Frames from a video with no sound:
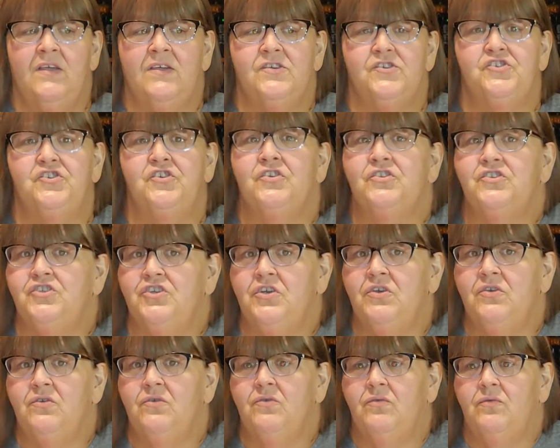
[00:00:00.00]
Should
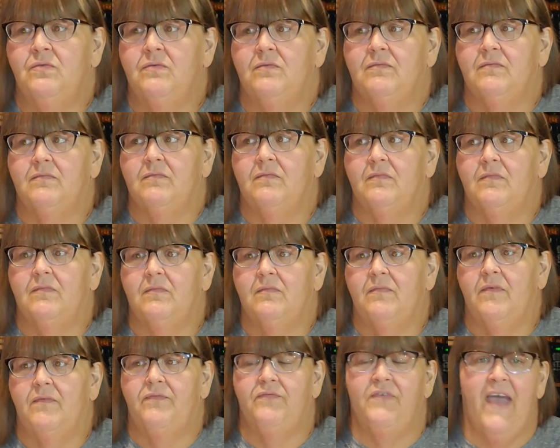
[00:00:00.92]
you
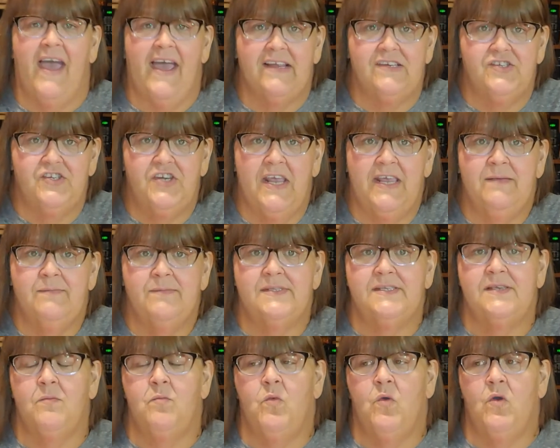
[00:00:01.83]
fat shame
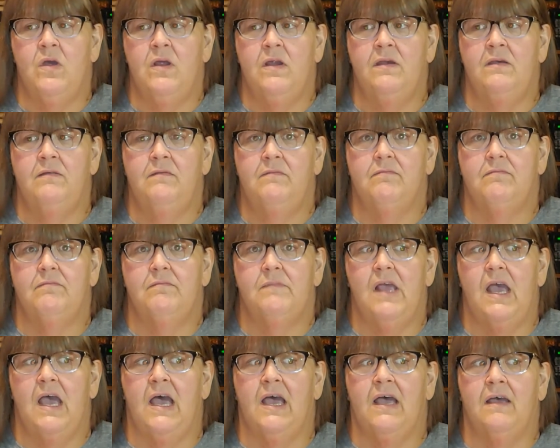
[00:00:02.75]
someone,
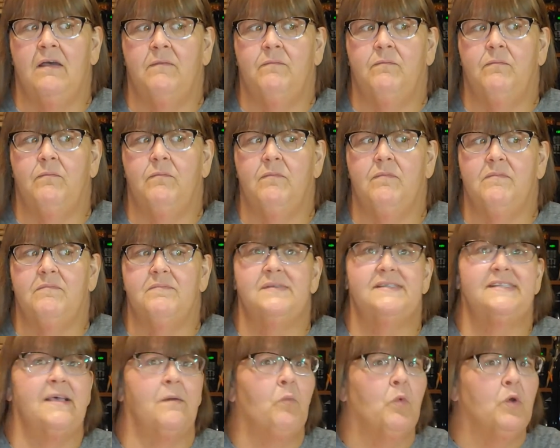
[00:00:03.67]

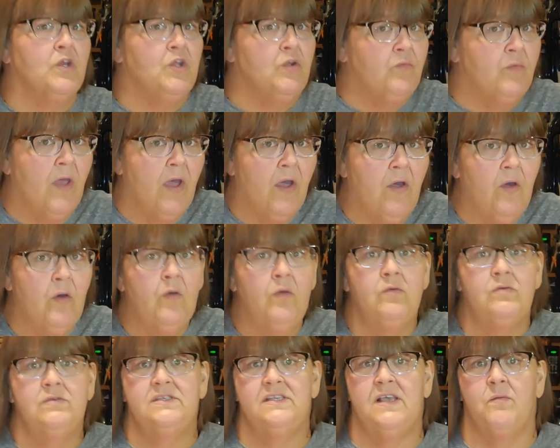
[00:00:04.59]
someone you
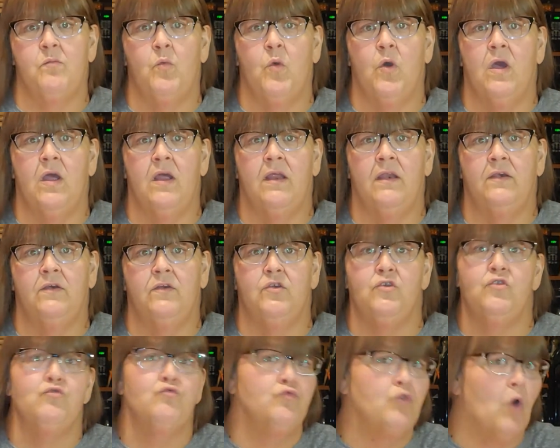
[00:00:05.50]
know, someone
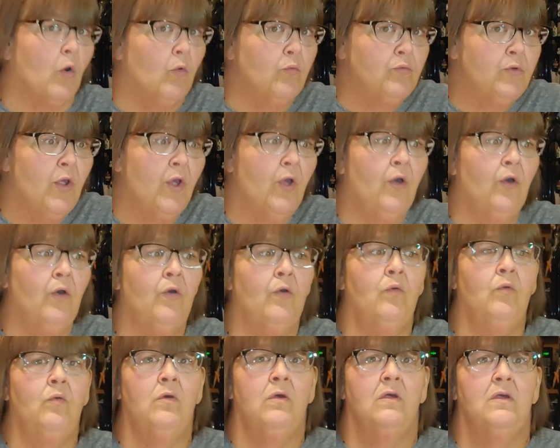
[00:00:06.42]
you don't
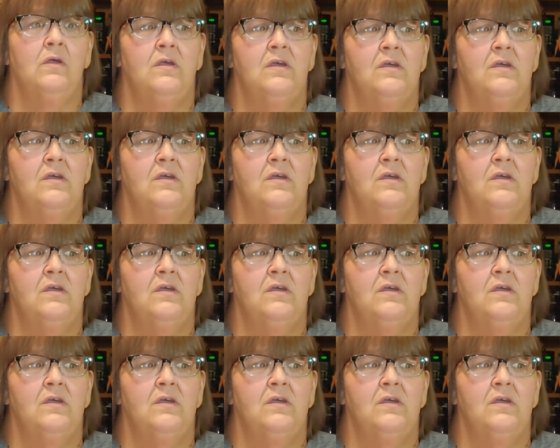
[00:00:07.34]
know?